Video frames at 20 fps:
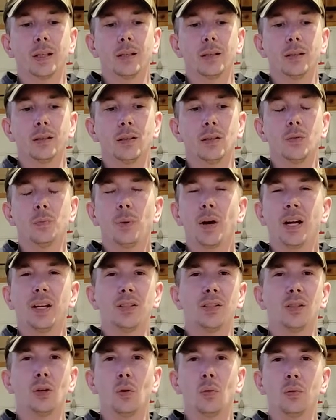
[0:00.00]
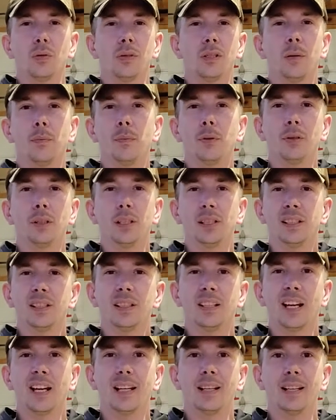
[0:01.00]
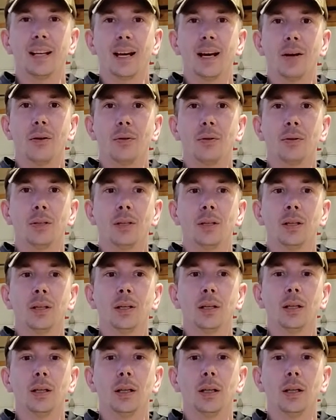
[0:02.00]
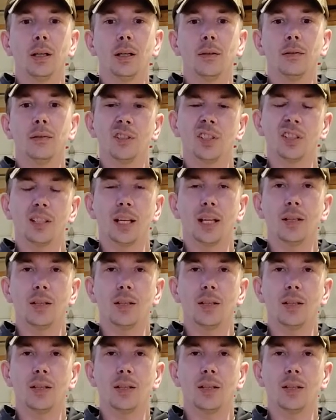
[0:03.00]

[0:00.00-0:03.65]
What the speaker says: spots don't typically stand out if the stain